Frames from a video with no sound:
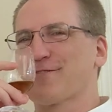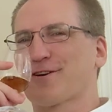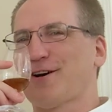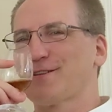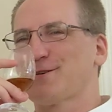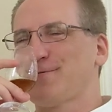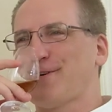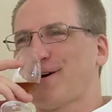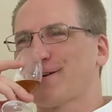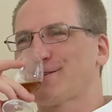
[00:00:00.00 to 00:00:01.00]
gone too
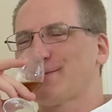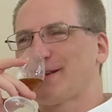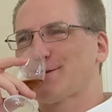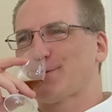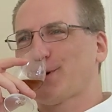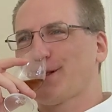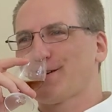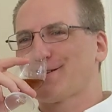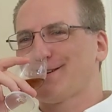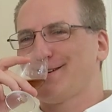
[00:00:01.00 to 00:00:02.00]
far, too many
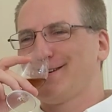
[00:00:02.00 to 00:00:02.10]
spoilers.